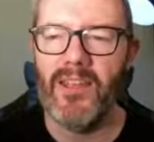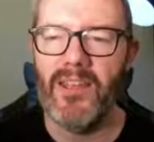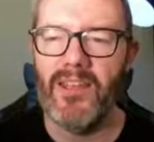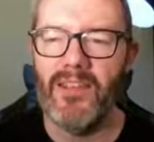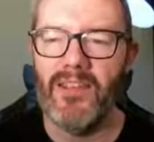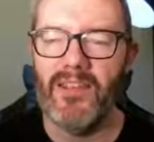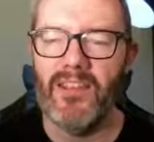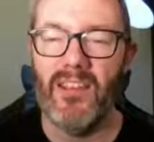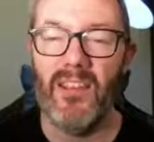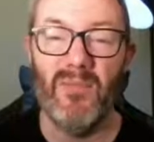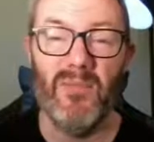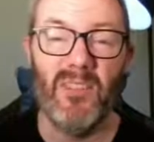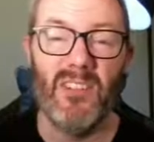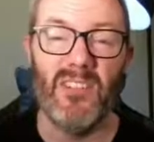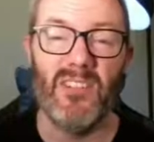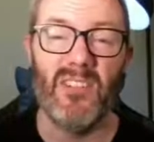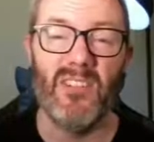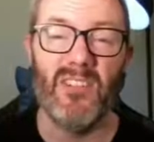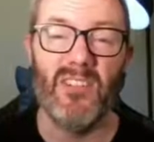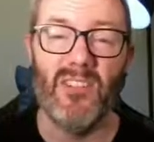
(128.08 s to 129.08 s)
in the cup, and
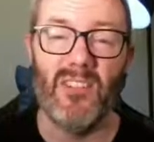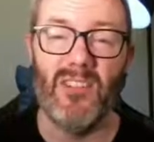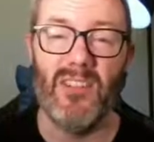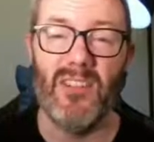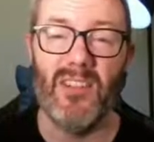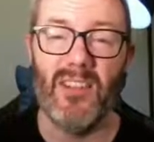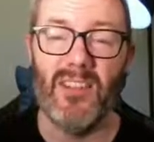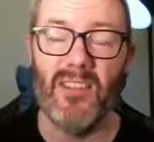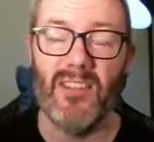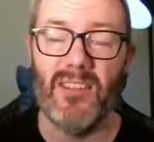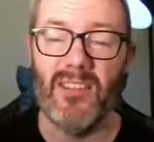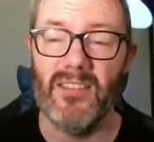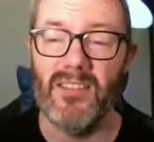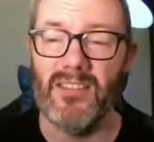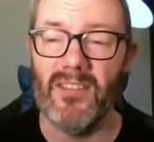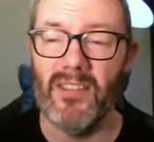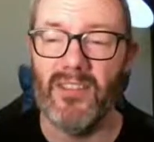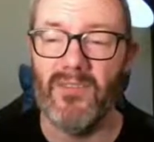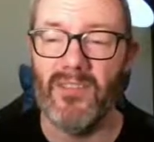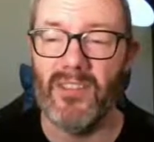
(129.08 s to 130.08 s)
it's a good thing I didn't
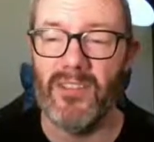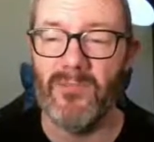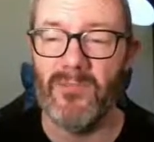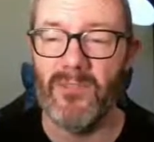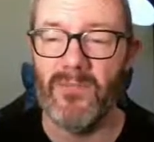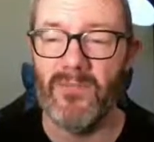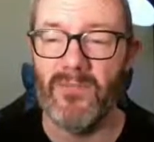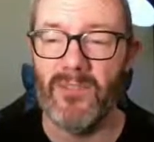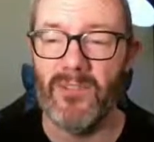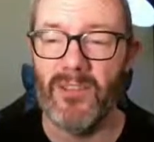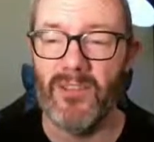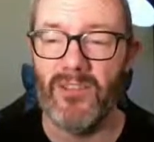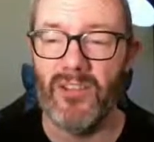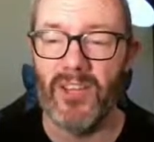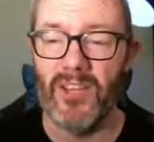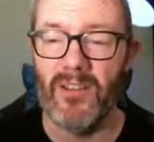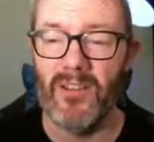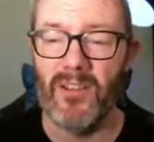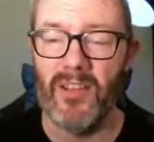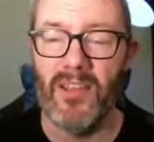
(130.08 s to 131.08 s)
save this one for the
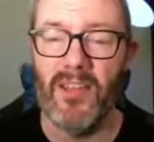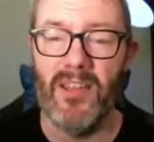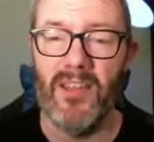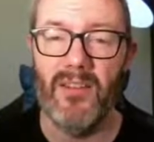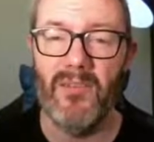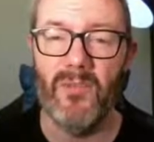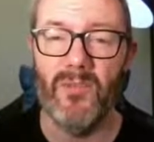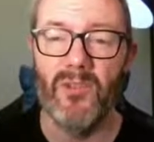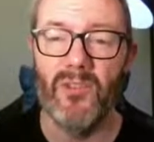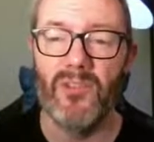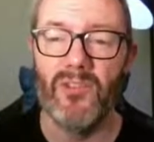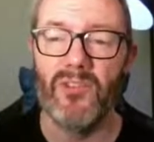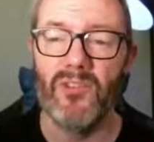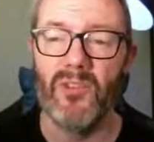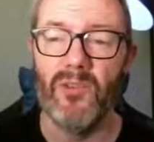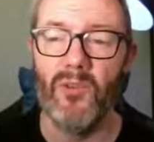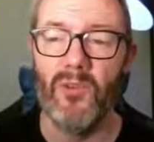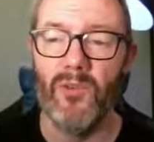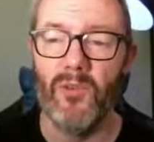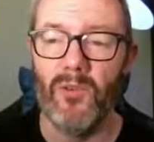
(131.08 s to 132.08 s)
channel. It was
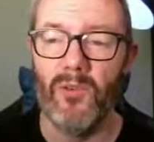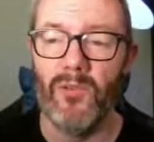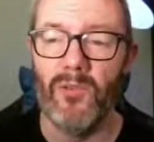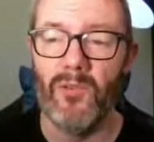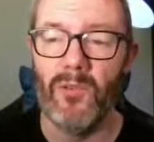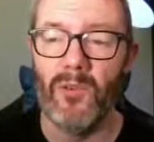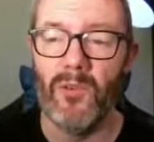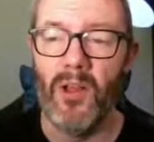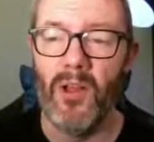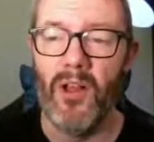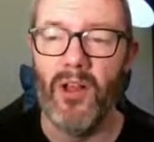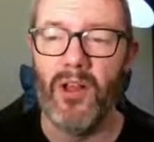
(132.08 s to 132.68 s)
awful.